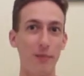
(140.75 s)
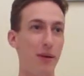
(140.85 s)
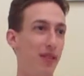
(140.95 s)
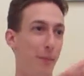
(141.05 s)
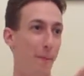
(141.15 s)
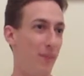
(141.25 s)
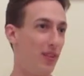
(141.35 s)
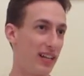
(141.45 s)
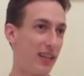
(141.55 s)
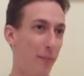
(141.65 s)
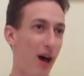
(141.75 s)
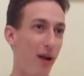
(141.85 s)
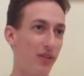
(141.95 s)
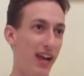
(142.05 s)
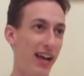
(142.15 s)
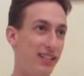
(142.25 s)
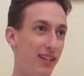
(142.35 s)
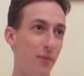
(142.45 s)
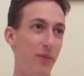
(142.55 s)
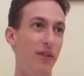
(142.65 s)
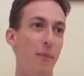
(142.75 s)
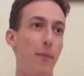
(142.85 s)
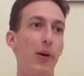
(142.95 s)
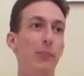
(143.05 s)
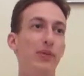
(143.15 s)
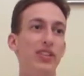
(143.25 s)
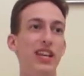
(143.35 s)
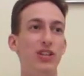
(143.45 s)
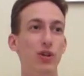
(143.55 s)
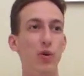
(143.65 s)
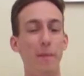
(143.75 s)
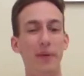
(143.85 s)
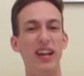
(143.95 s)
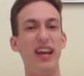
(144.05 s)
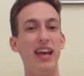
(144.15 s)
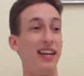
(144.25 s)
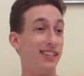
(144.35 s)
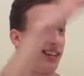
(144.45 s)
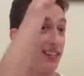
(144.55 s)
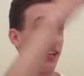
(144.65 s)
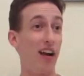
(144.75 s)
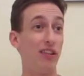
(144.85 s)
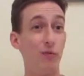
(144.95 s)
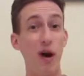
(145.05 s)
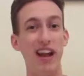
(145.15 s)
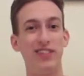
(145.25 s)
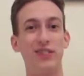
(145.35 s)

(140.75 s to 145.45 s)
Maybe the bottom of it has a little bit of a purple tint to it, but it's like entirely white.